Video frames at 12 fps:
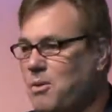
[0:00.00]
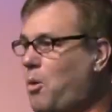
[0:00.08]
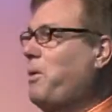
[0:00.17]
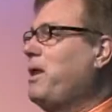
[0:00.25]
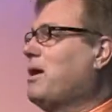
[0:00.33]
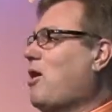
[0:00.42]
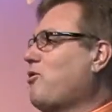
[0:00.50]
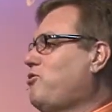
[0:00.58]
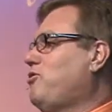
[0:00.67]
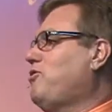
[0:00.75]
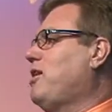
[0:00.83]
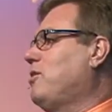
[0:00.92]
The old
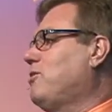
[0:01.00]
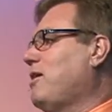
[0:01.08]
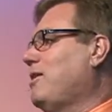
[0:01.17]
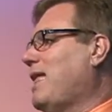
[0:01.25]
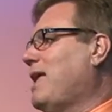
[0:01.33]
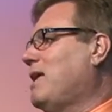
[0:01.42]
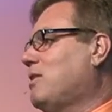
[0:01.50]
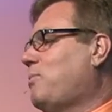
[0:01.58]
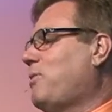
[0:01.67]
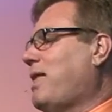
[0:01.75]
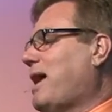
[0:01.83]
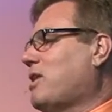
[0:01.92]
Pentecostals, get, they, they, get to
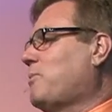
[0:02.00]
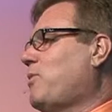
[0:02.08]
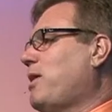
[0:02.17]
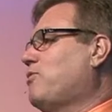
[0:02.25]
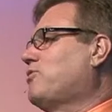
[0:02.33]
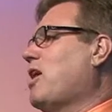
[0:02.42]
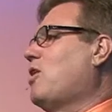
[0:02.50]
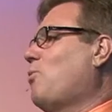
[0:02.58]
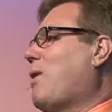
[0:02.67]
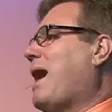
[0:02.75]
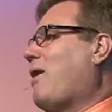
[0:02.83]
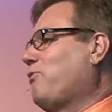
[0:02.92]
point, they got to the they were scared of
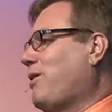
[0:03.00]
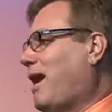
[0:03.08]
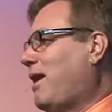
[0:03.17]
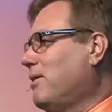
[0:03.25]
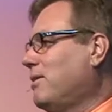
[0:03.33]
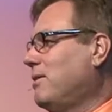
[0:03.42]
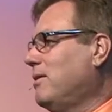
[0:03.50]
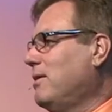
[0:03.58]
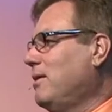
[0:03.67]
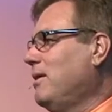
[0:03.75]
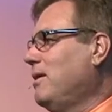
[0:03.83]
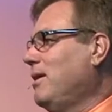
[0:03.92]
wildfire.
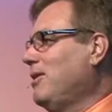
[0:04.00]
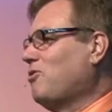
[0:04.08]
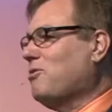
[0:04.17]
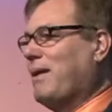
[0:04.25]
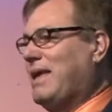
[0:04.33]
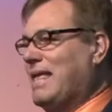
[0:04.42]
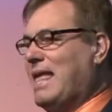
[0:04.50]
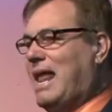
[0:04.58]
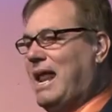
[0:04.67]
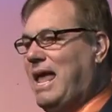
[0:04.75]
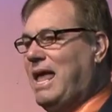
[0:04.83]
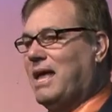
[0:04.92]
And somebody getting out
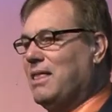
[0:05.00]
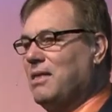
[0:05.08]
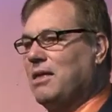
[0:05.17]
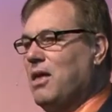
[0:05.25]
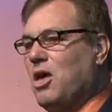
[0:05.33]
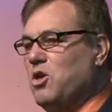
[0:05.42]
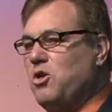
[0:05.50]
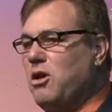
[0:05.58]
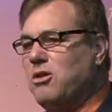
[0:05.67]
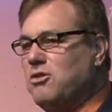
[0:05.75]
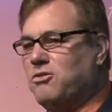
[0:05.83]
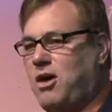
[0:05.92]
of hand. You
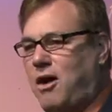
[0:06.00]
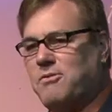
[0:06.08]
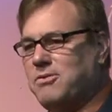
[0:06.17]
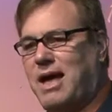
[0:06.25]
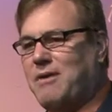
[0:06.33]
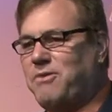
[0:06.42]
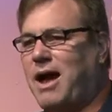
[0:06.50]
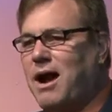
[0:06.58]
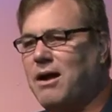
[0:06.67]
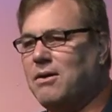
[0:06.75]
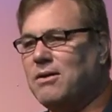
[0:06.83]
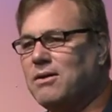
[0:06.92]
can just govern that fire.